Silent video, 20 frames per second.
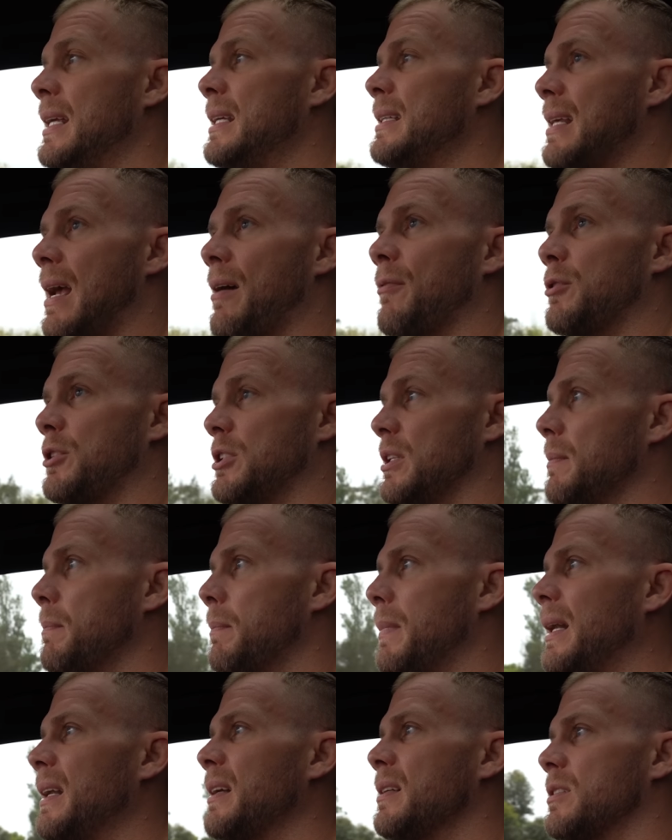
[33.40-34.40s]
He's averaging
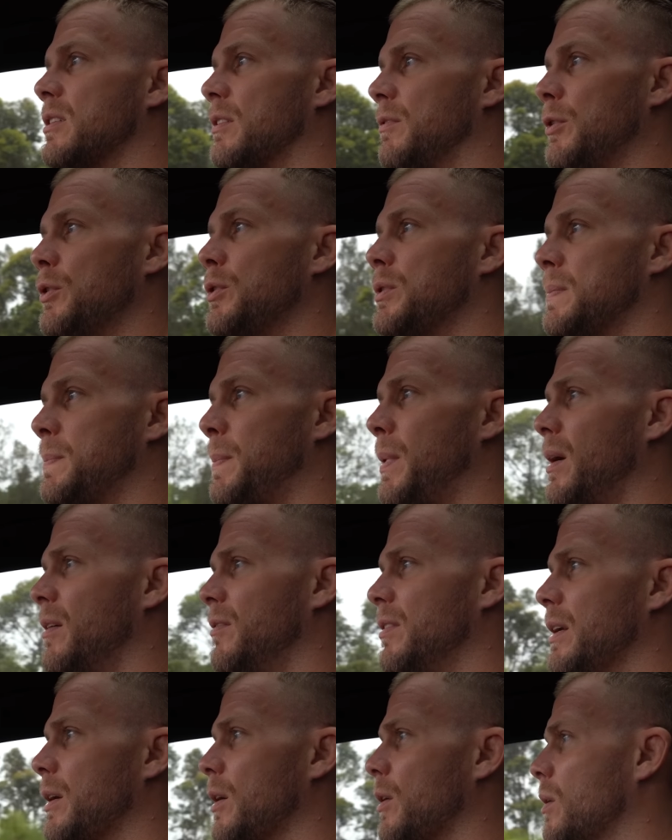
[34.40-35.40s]
millions of views per
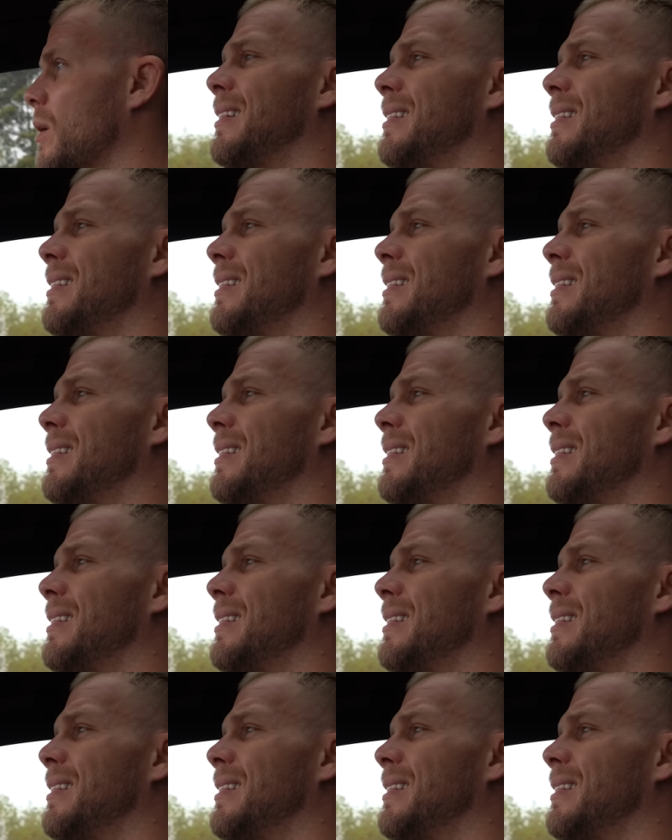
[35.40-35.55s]
video.